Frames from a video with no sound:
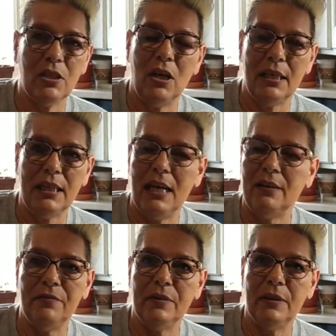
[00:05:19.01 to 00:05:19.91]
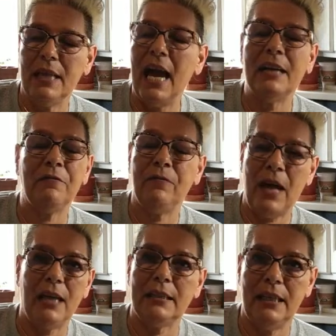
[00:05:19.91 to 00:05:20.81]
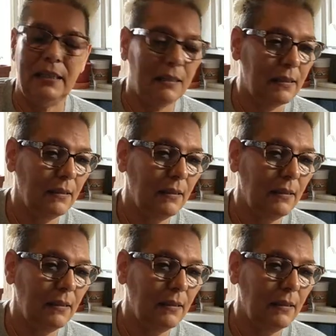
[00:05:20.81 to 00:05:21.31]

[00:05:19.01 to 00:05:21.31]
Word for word: not have that fat in it.